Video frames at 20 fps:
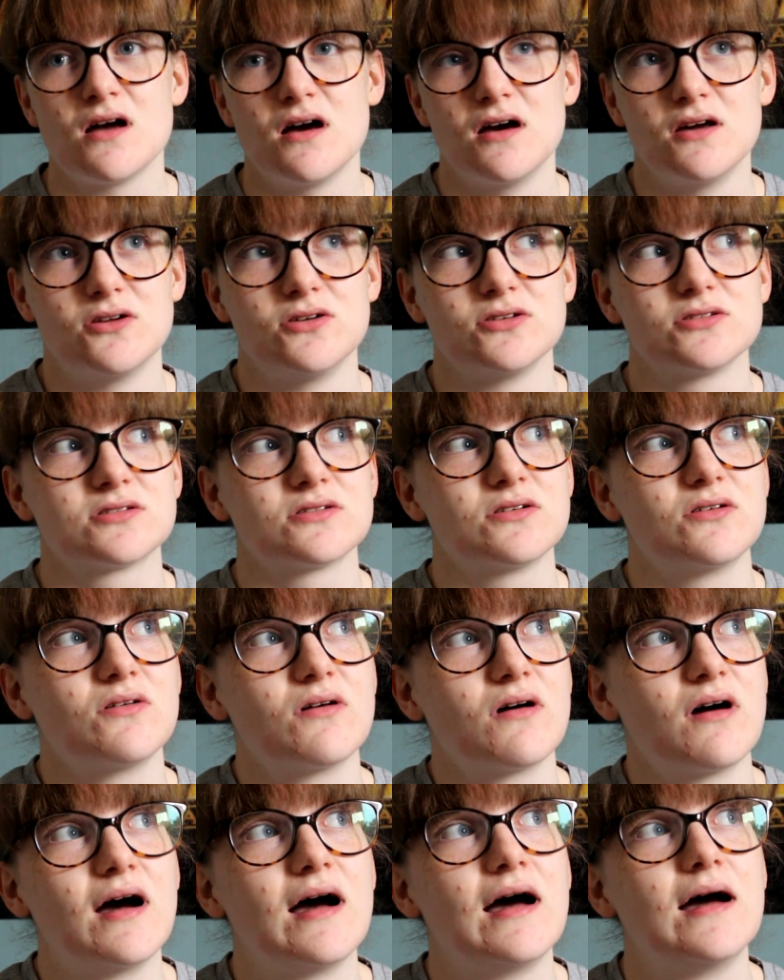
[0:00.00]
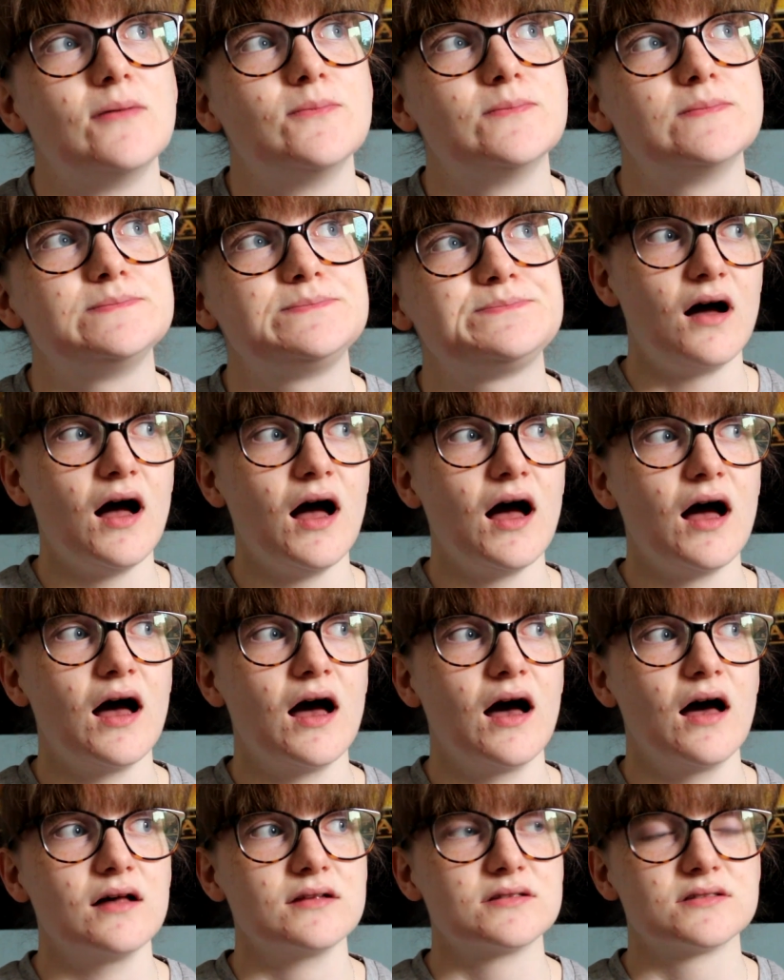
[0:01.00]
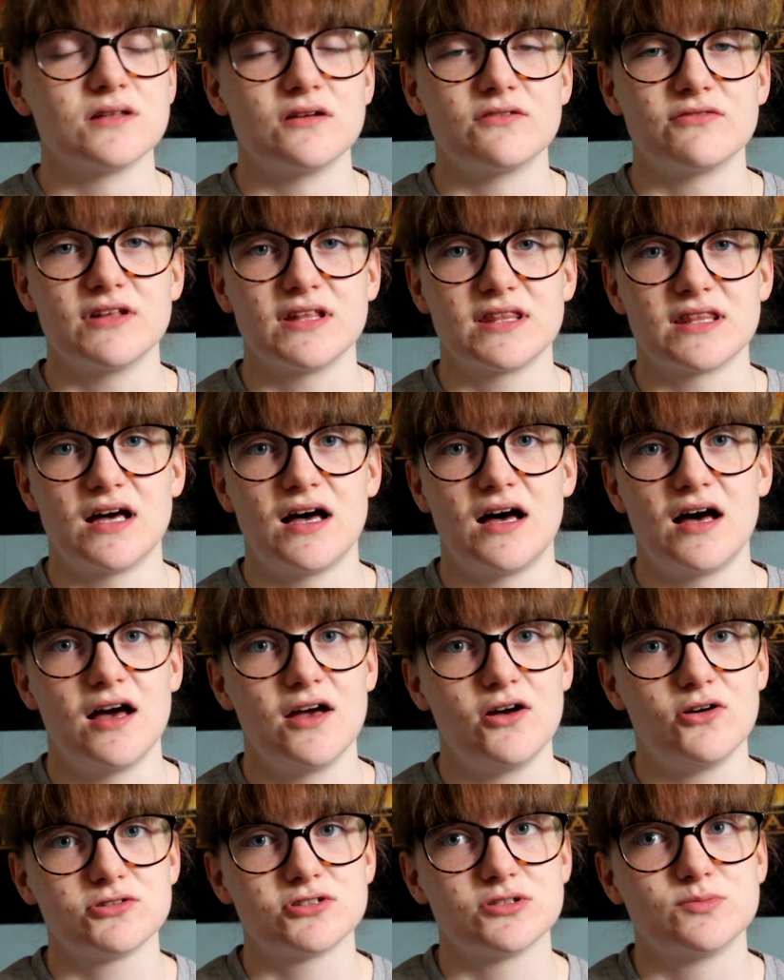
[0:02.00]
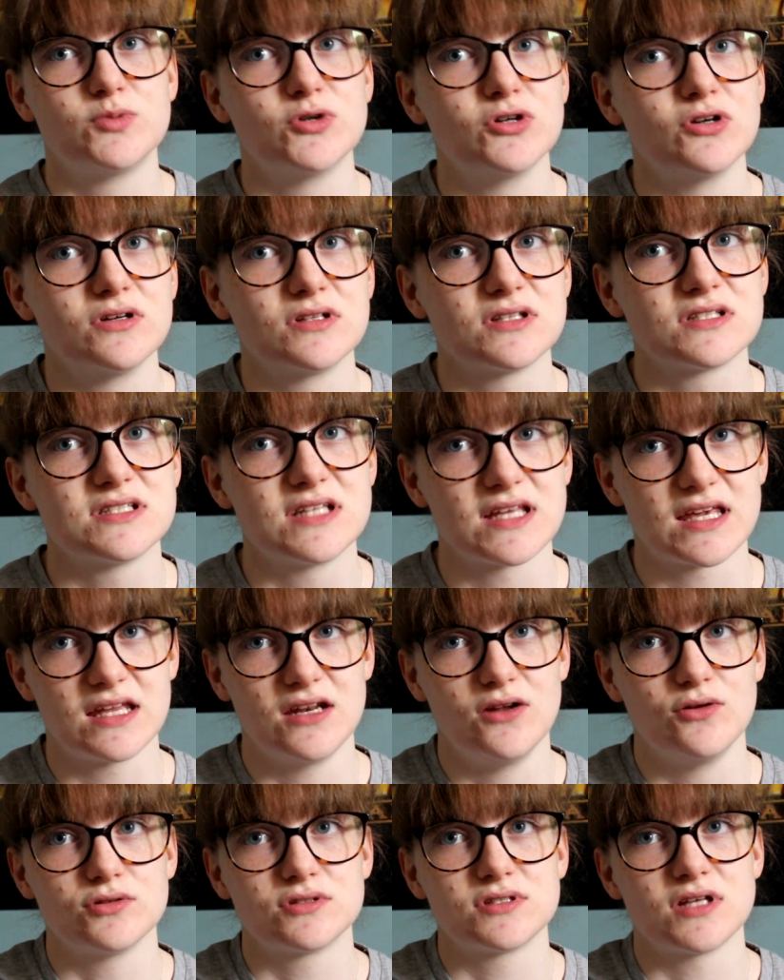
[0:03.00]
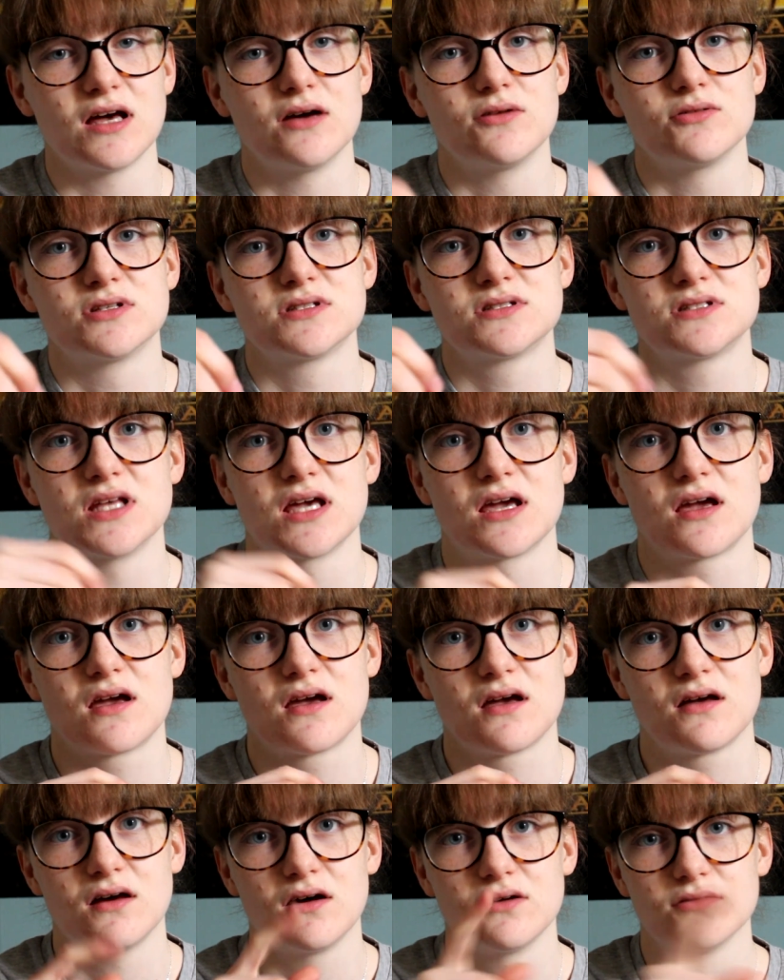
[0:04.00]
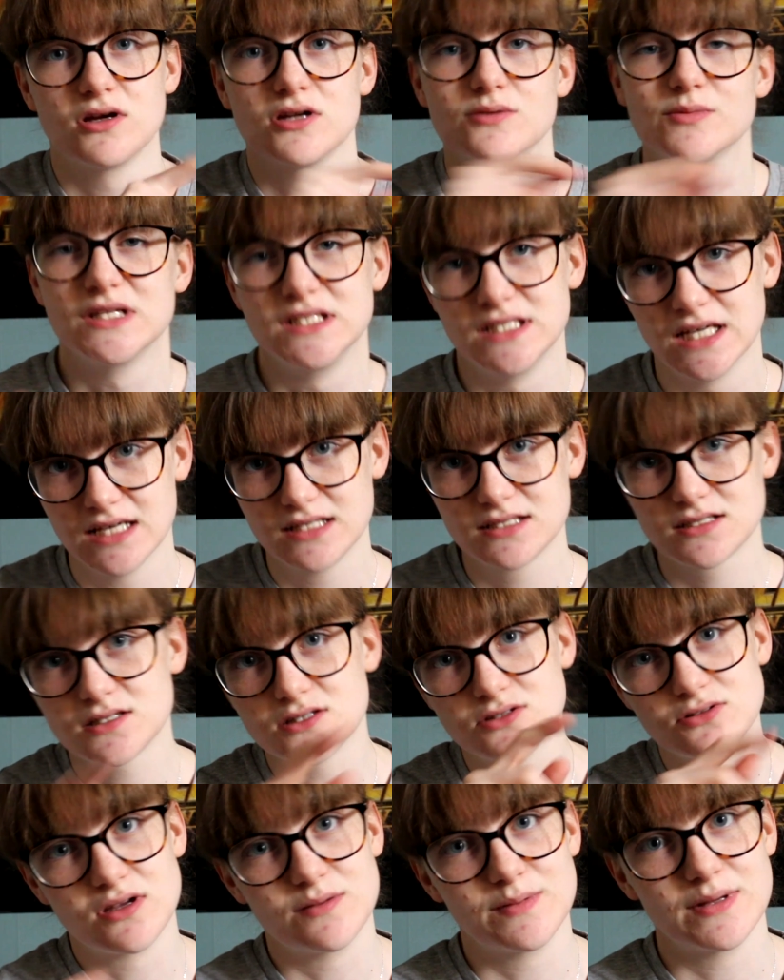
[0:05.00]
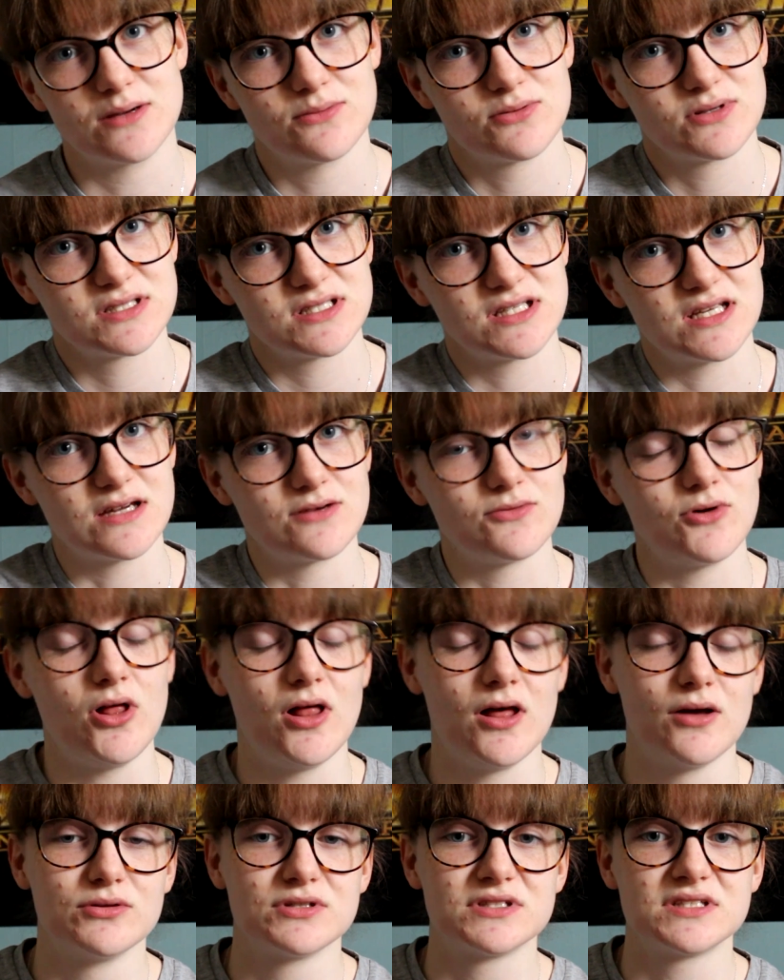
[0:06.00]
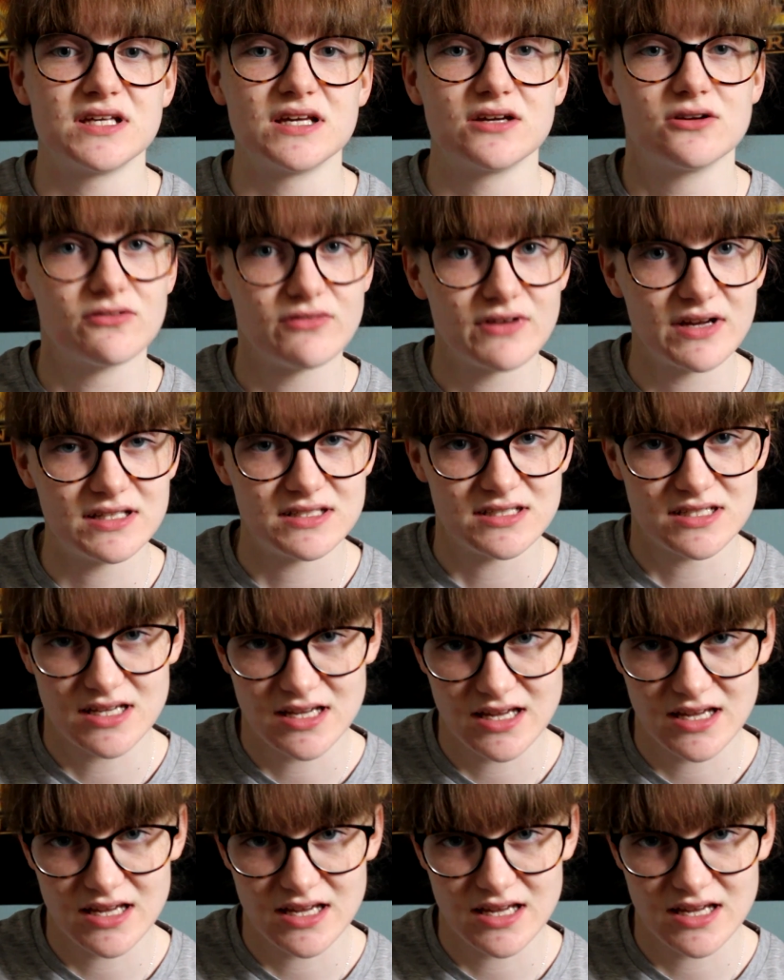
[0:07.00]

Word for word: and also um, uh, stuff like that I also put on sticky notes that I would stick around my desk so I'd be able to see it while I was sitting revising